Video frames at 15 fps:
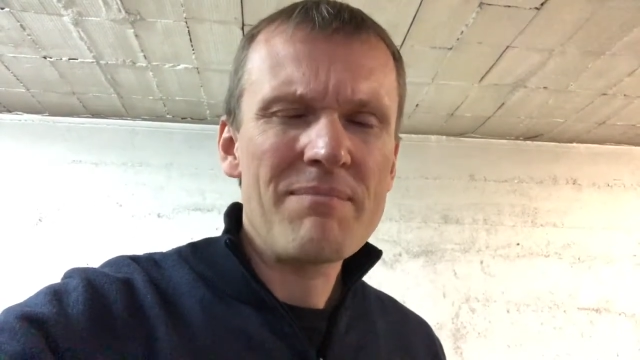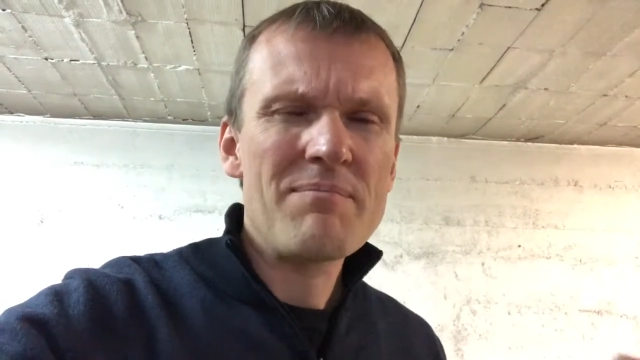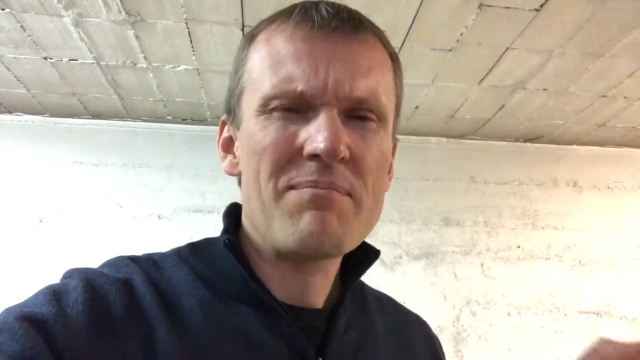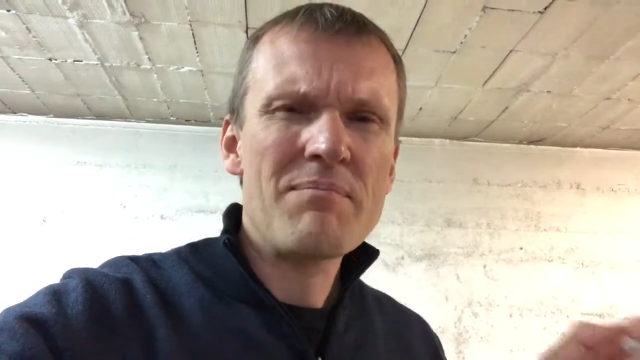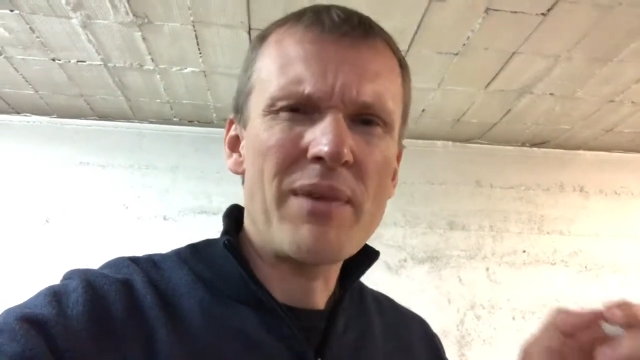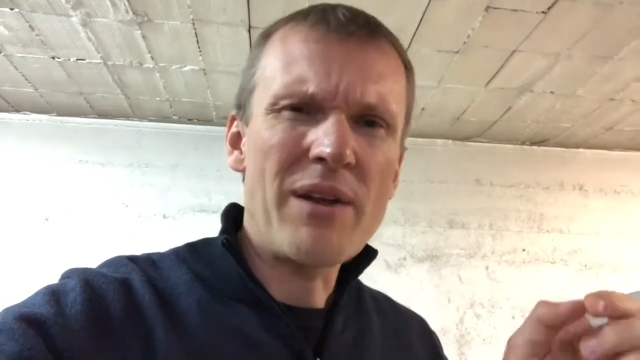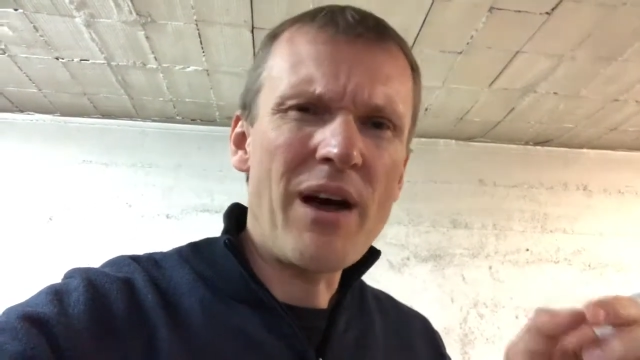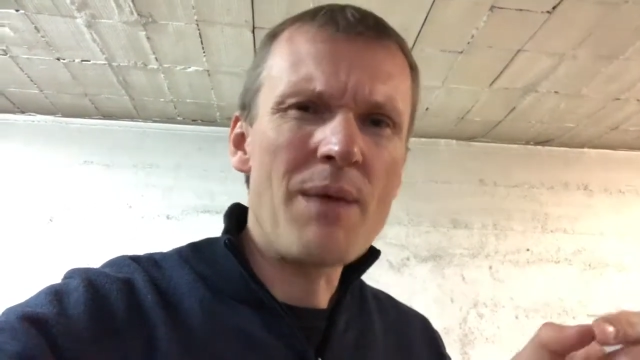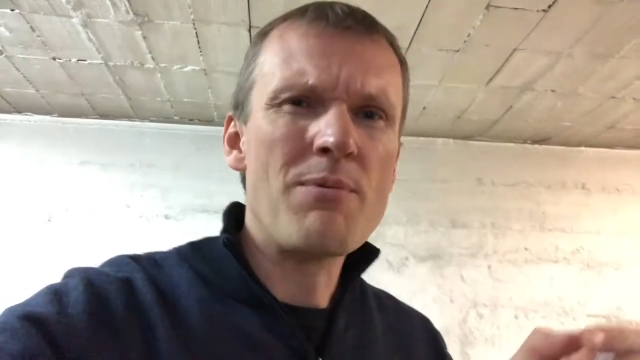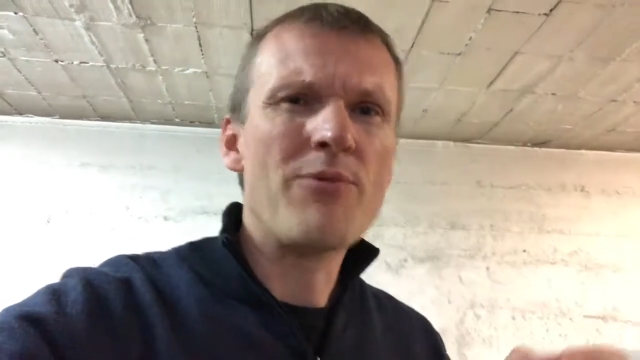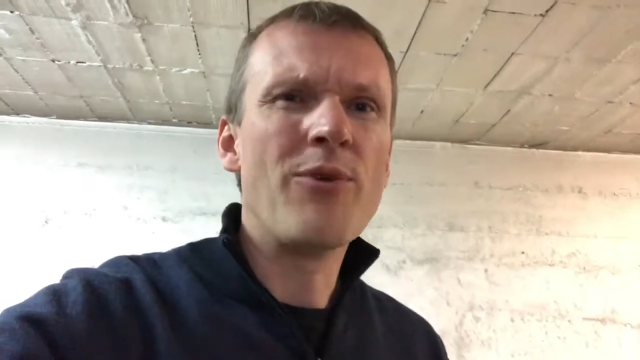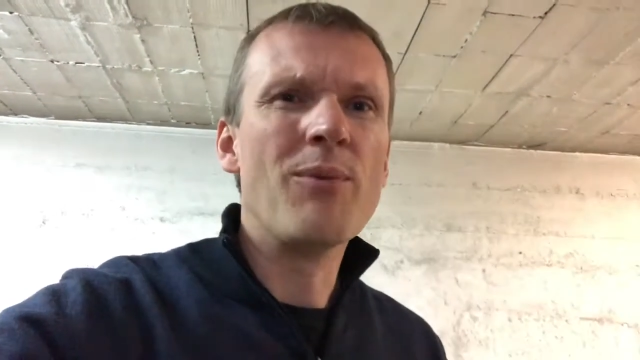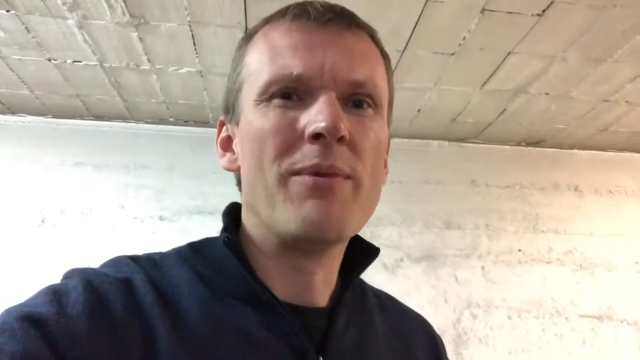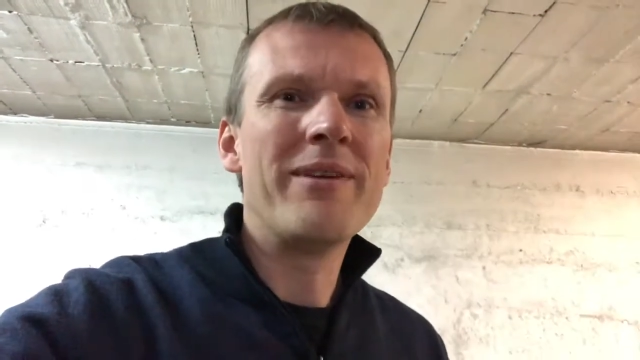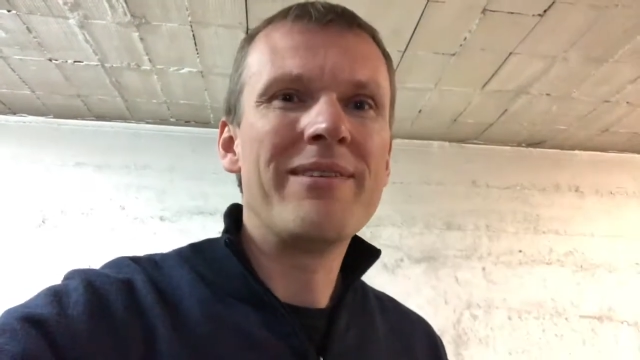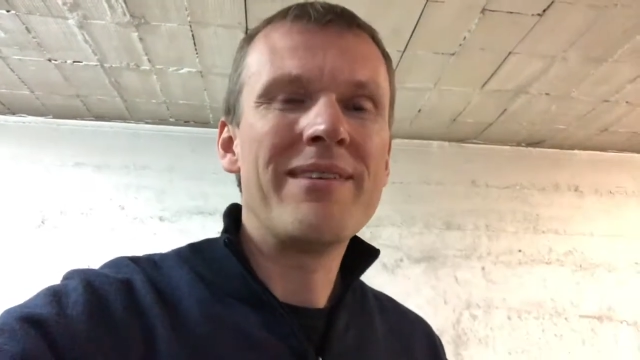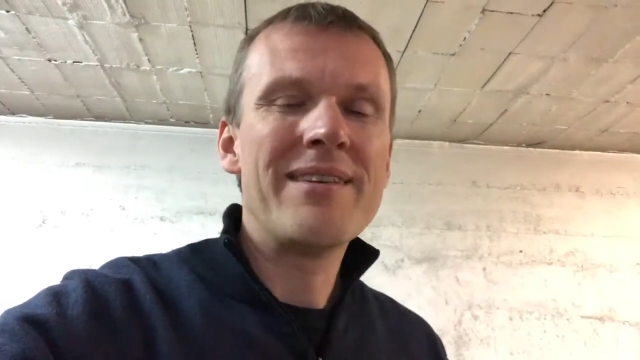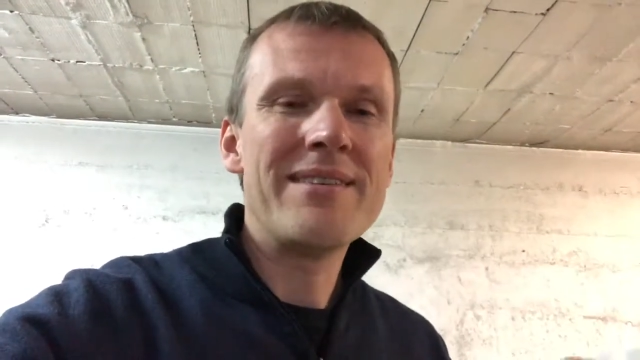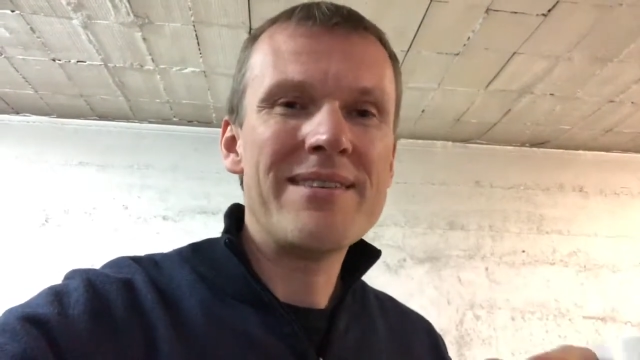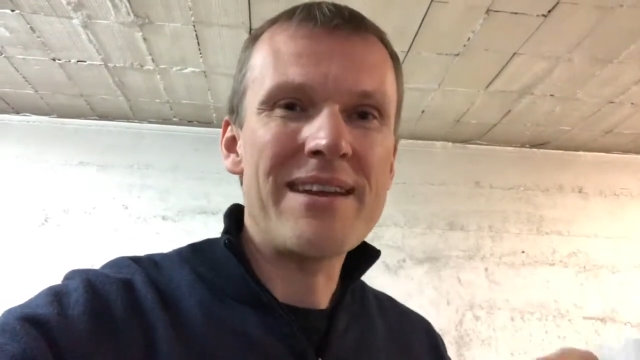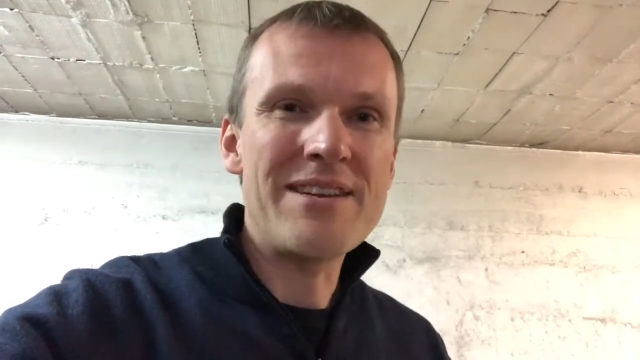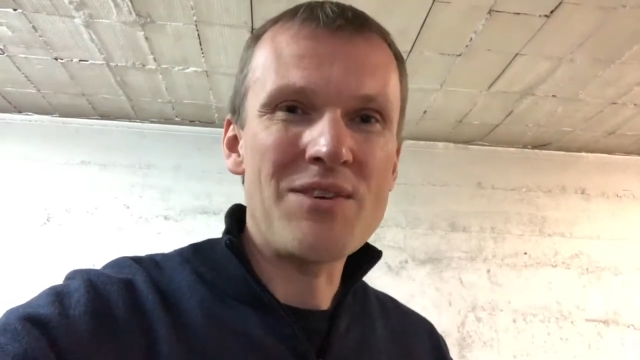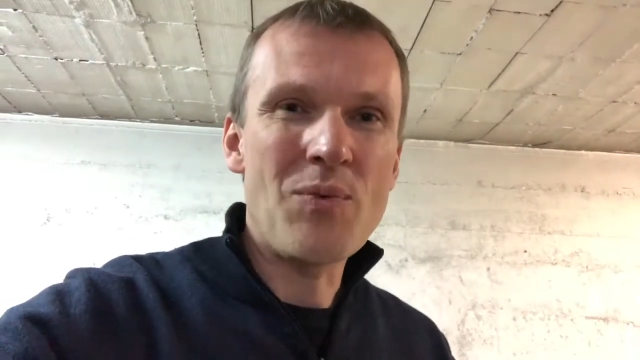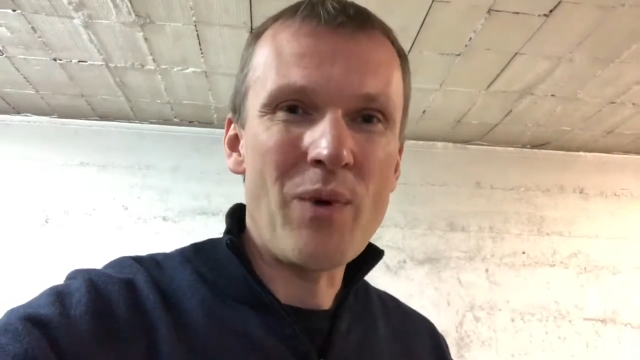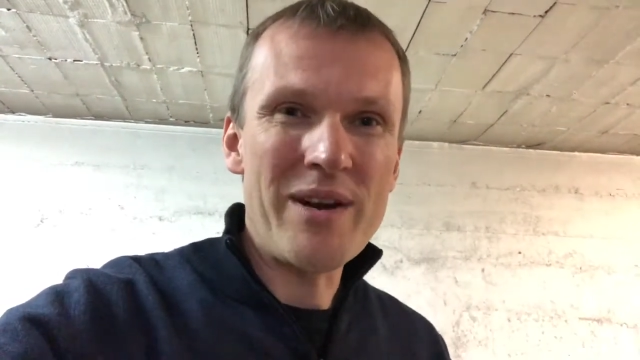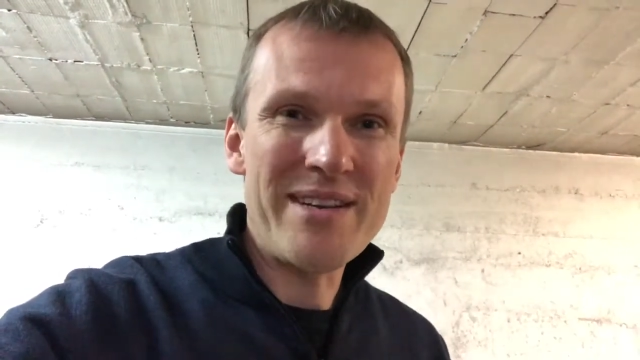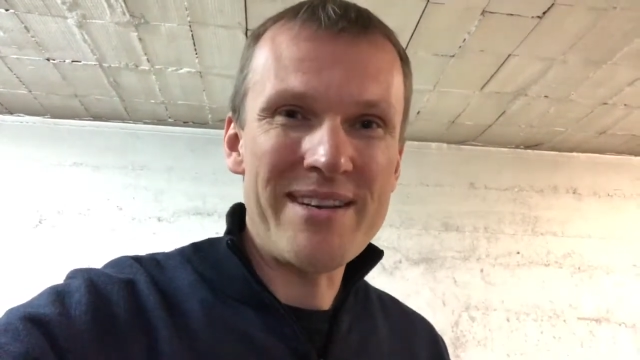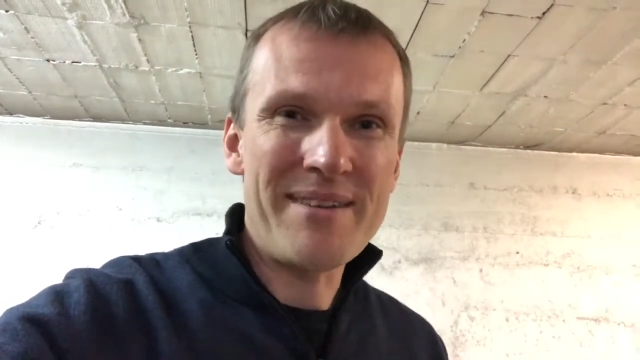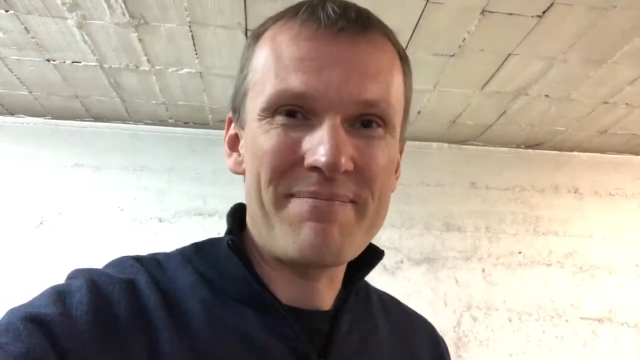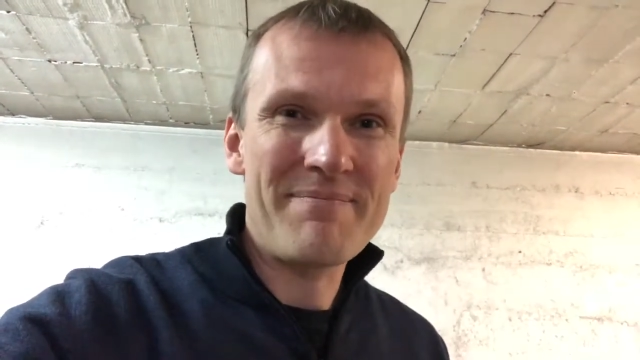but high performers tend to want
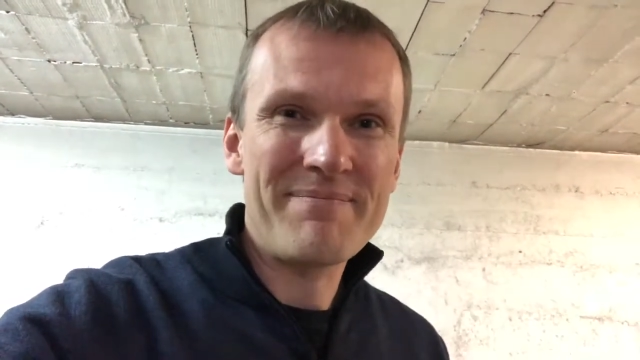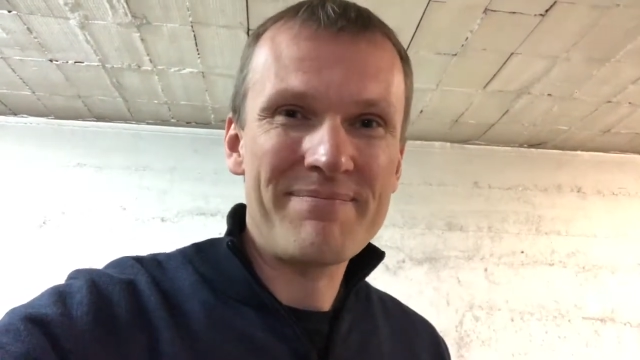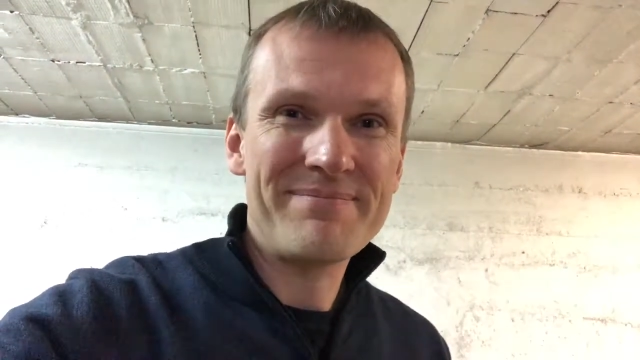it.